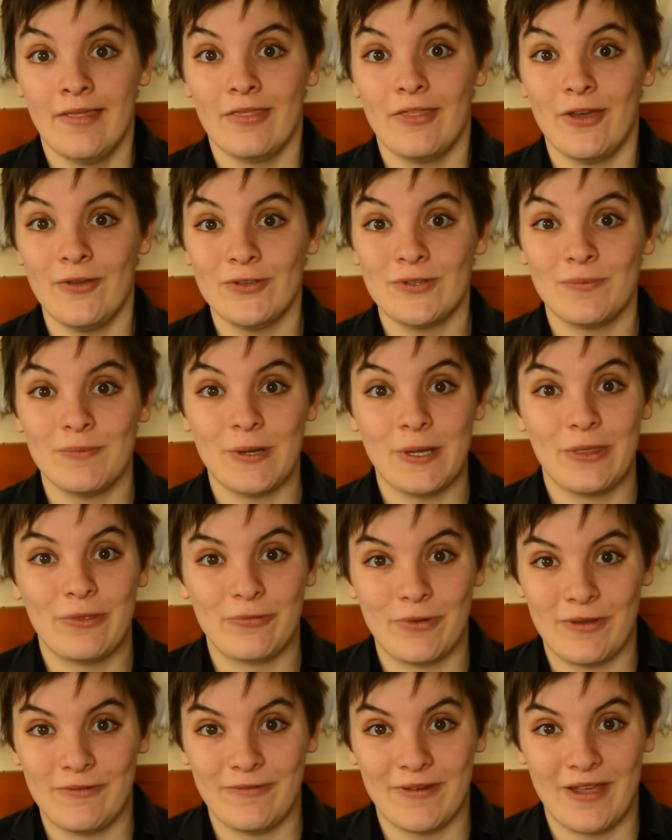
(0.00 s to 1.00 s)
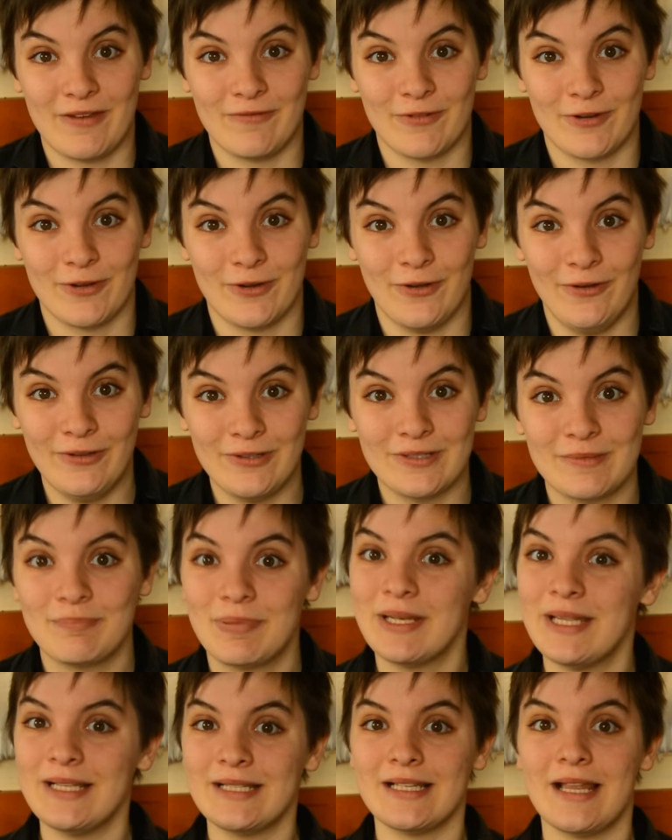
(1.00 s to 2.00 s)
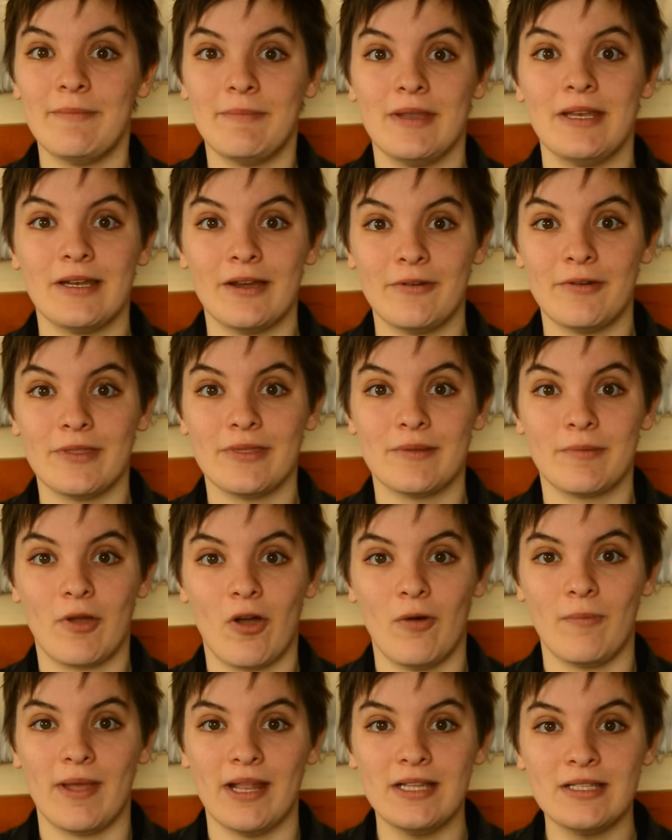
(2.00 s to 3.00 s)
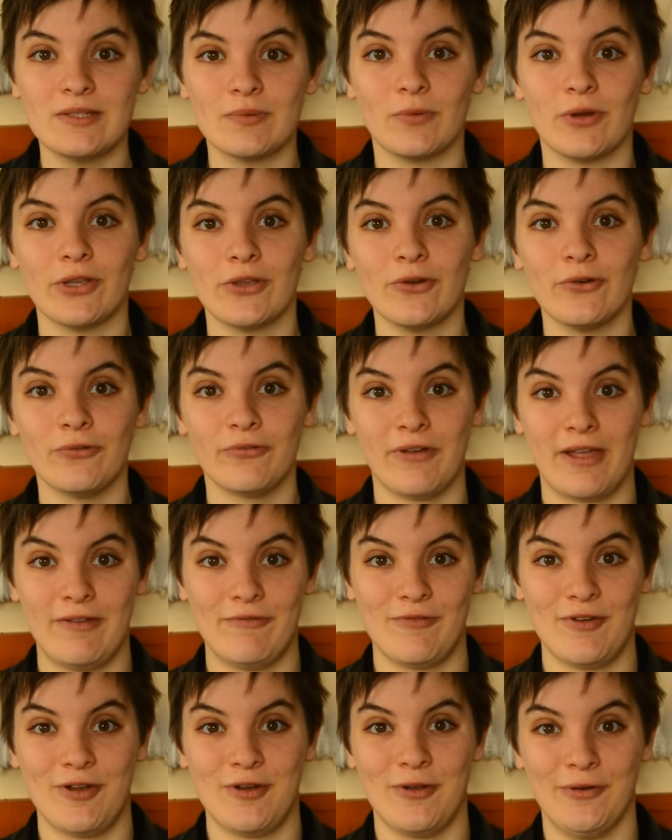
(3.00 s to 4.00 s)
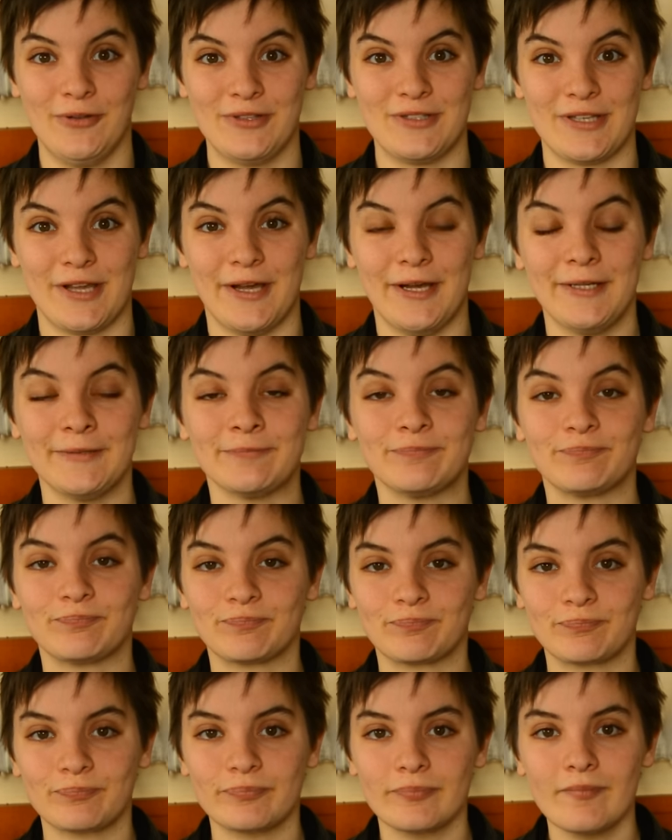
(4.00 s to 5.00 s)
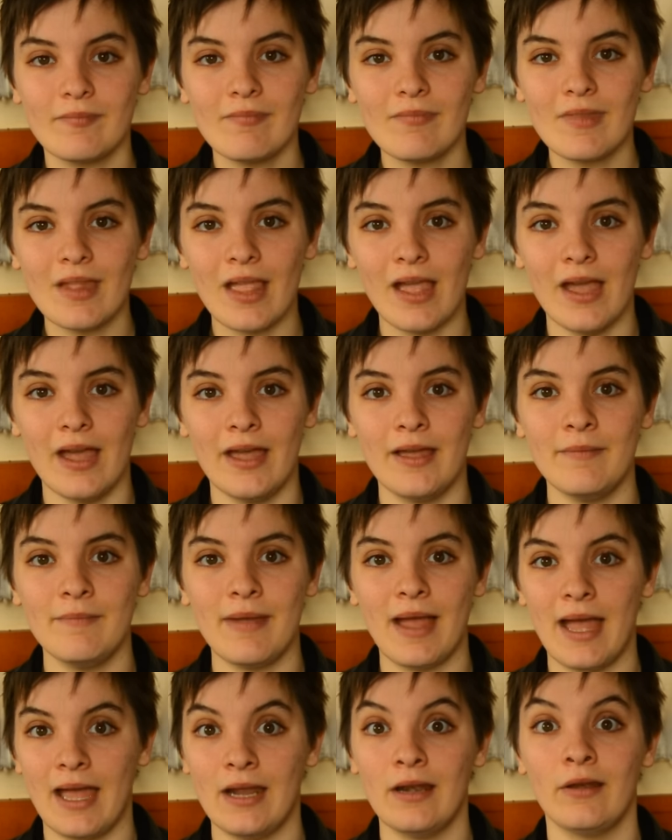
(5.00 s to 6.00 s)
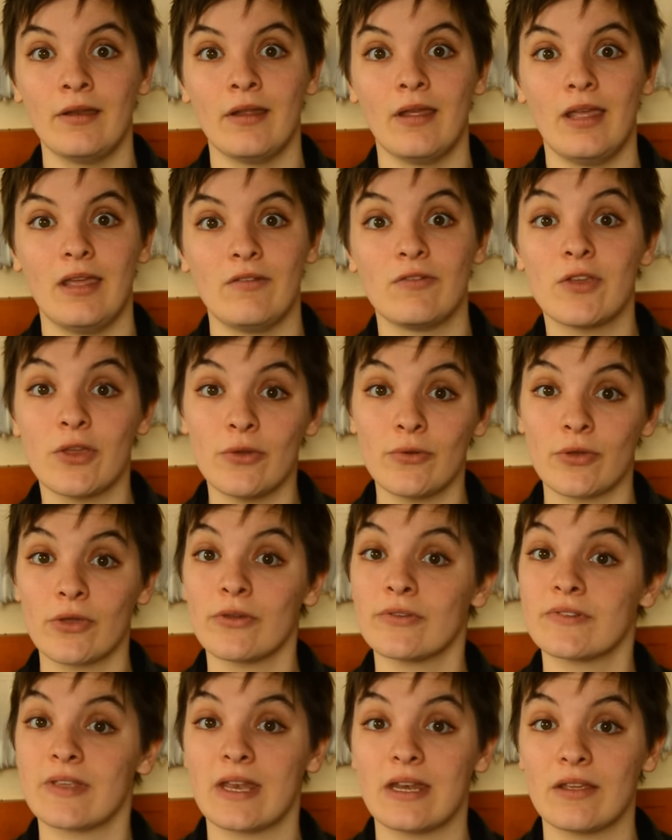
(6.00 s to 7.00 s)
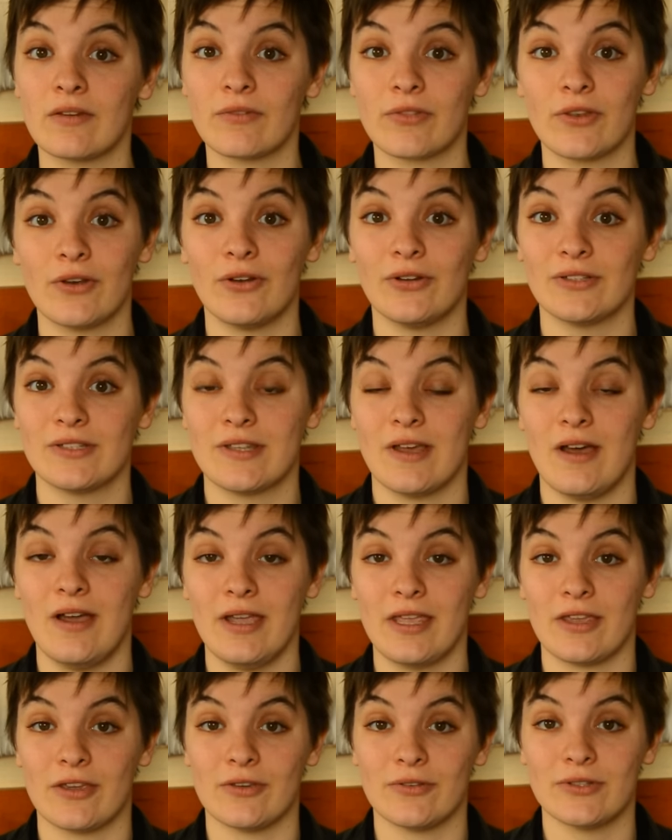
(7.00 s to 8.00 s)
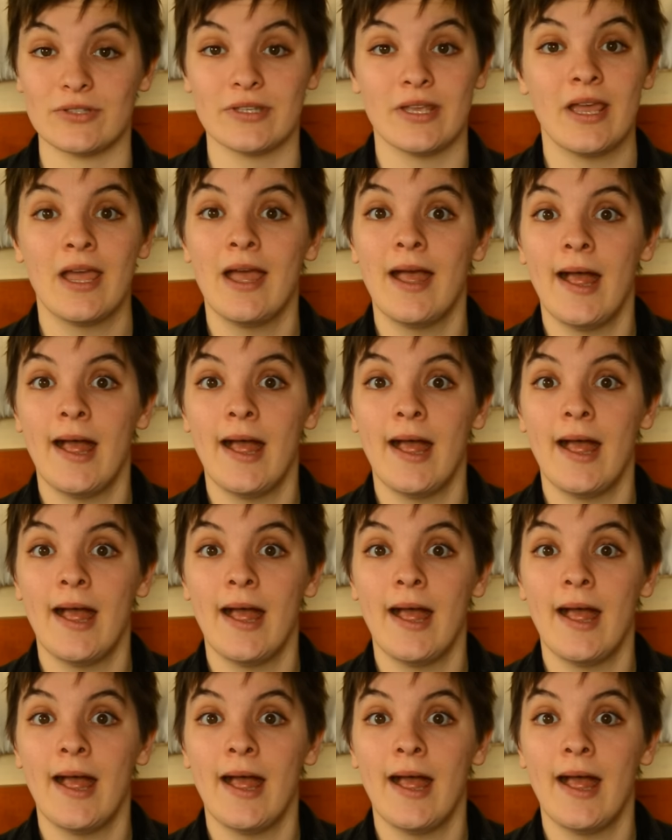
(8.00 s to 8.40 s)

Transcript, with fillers: Those are my three favourite knots. Please let me know in the comments what your favourite knots are, and if you use any of the knots that I use.